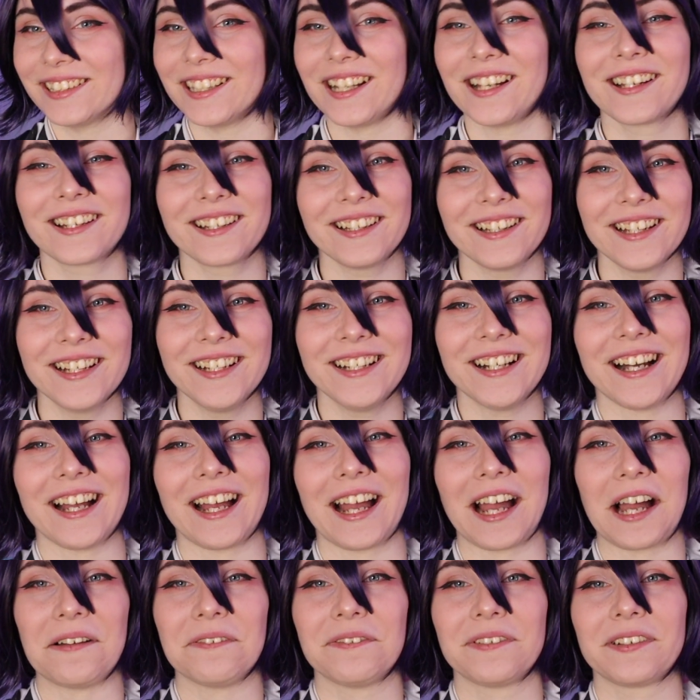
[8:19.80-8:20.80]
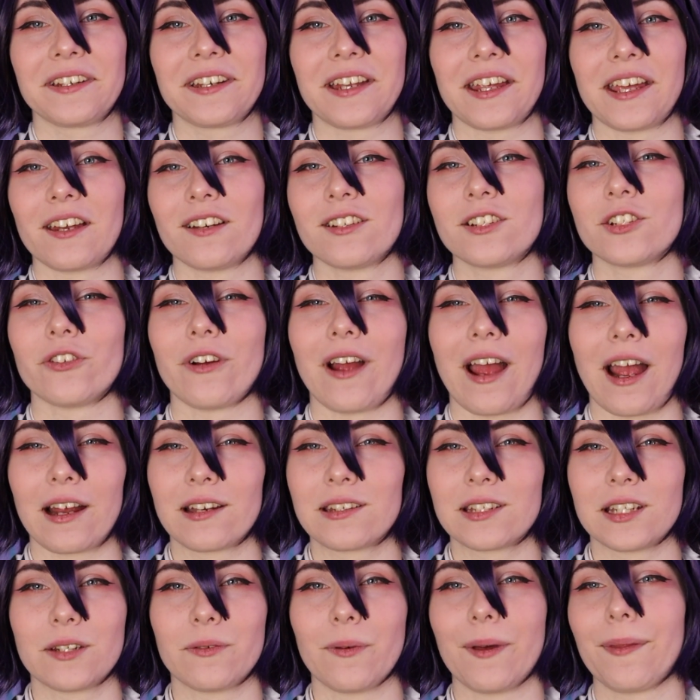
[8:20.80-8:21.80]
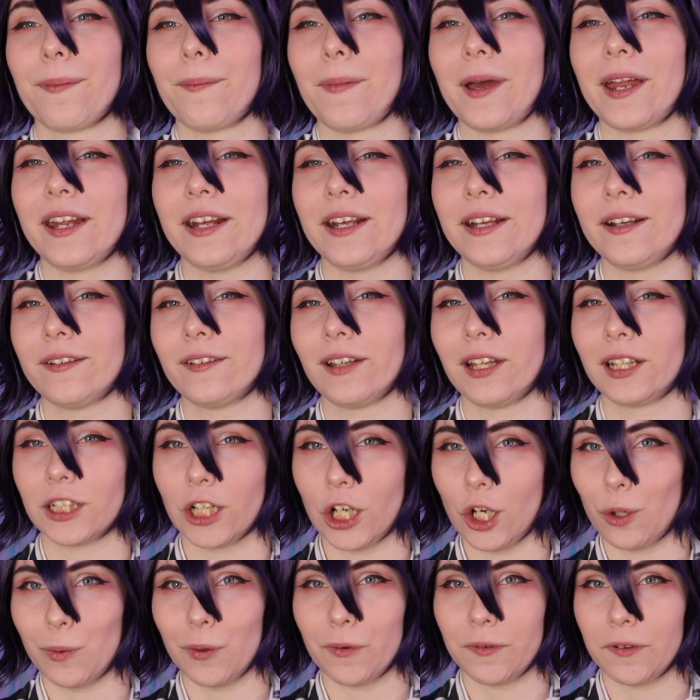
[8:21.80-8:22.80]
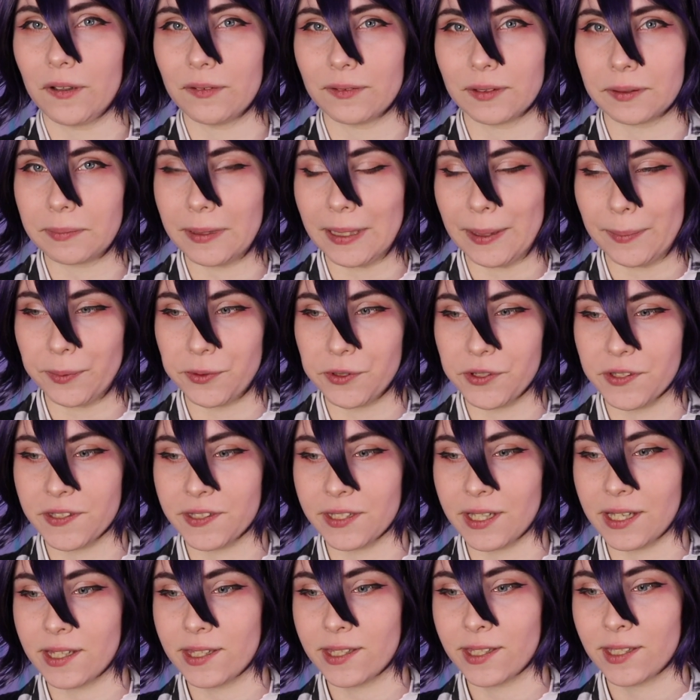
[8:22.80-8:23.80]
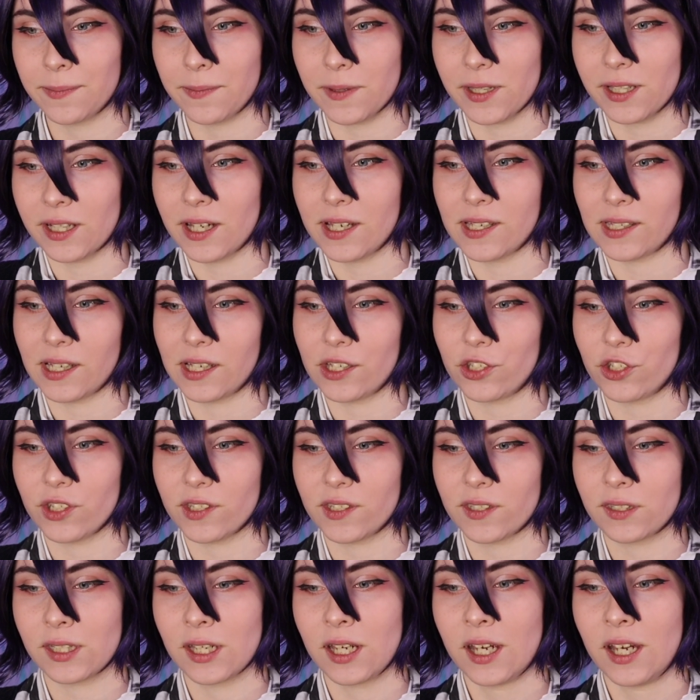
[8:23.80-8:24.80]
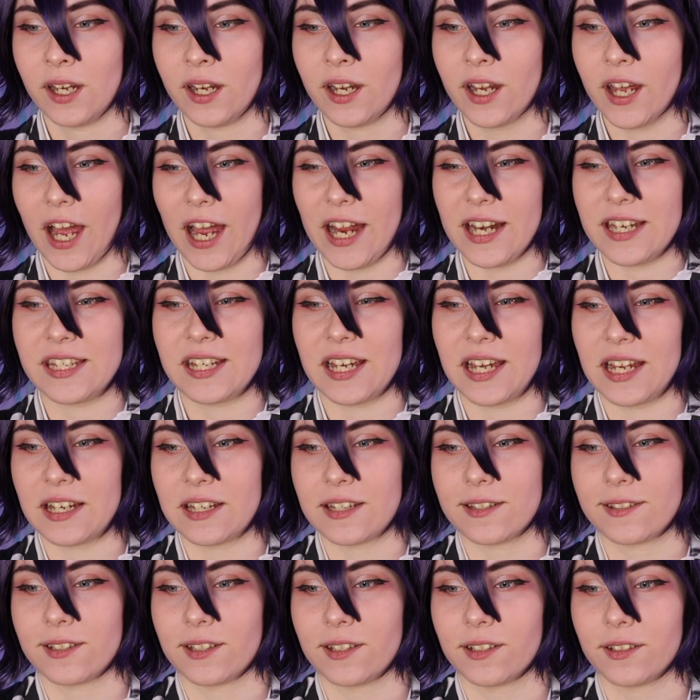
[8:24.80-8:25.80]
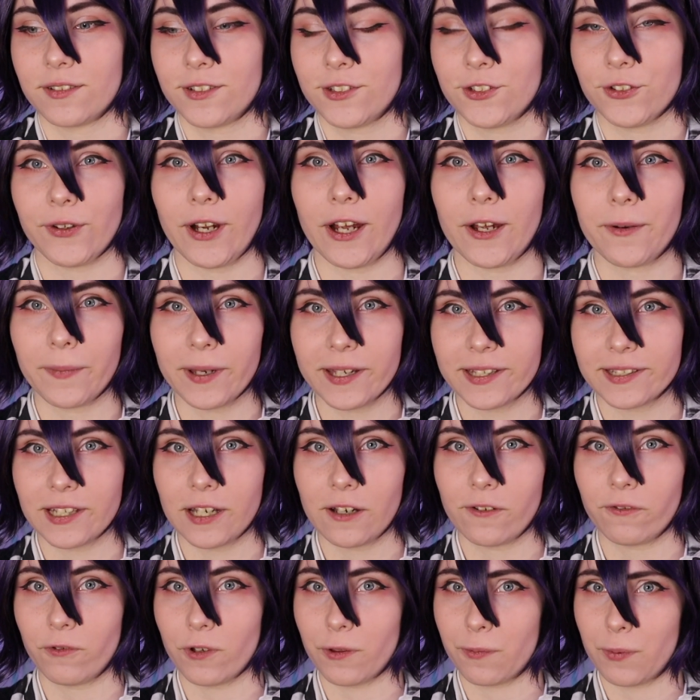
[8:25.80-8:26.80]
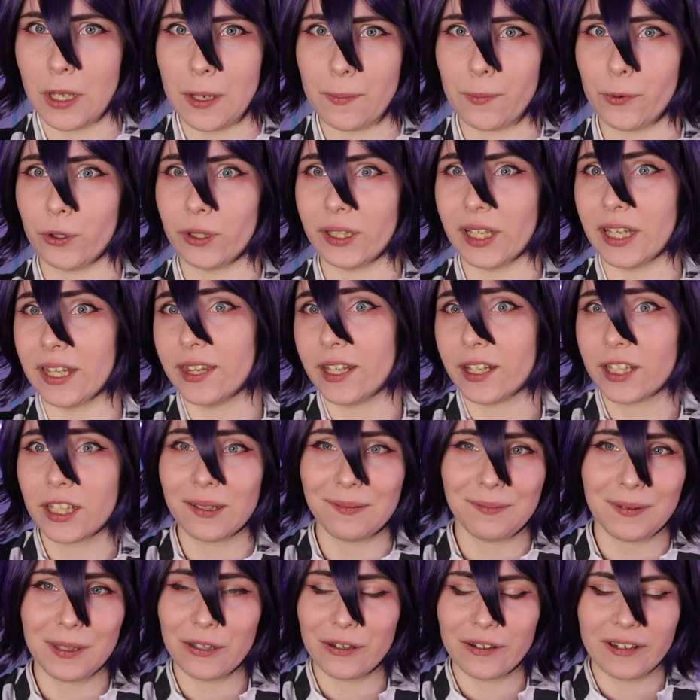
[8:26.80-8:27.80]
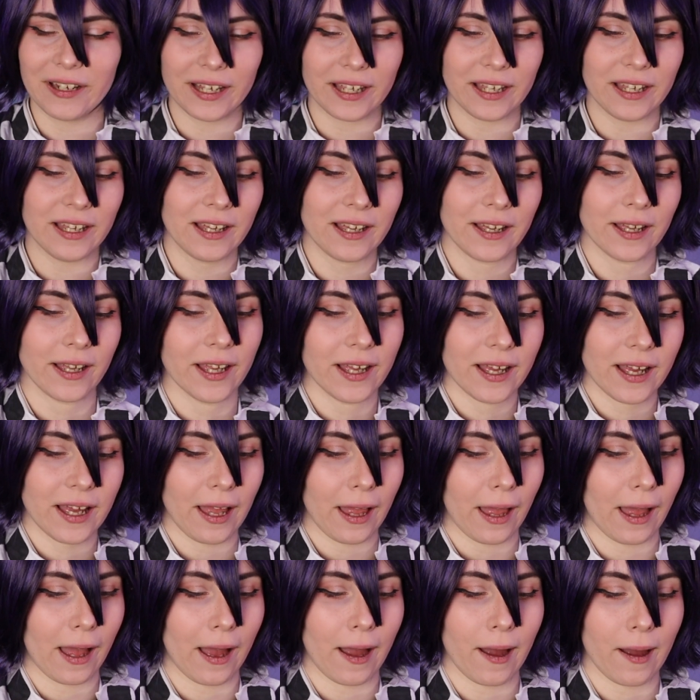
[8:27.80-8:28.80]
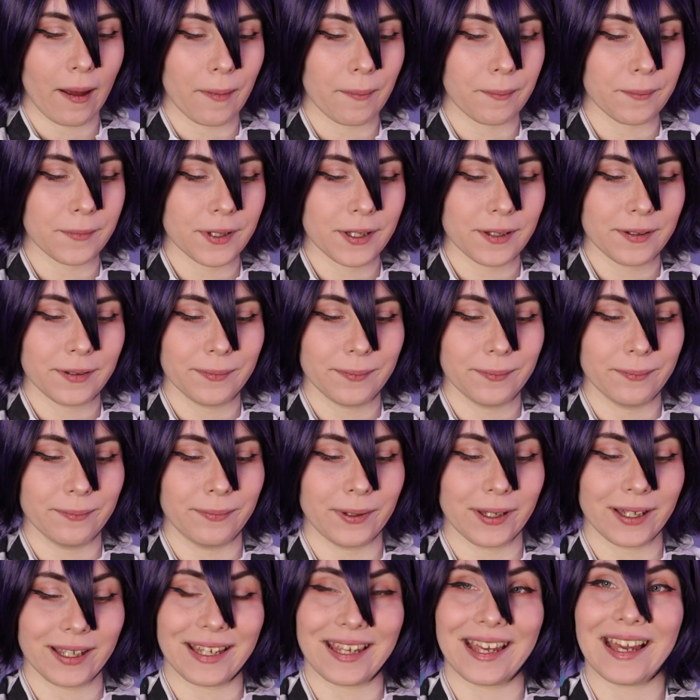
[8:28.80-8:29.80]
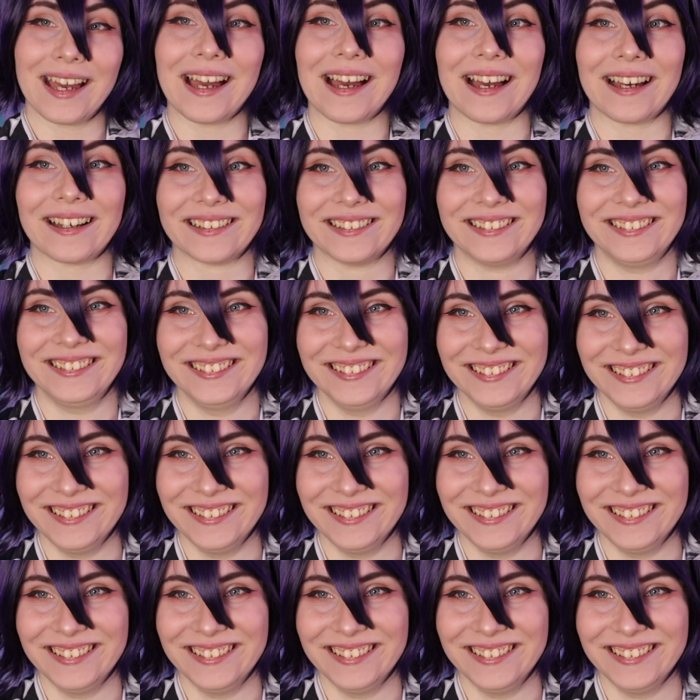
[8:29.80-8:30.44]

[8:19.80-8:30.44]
Luckily, I haven't interacted with many like homophobic people since because I just I tend to surround myself with people in the community. Um, but yeah,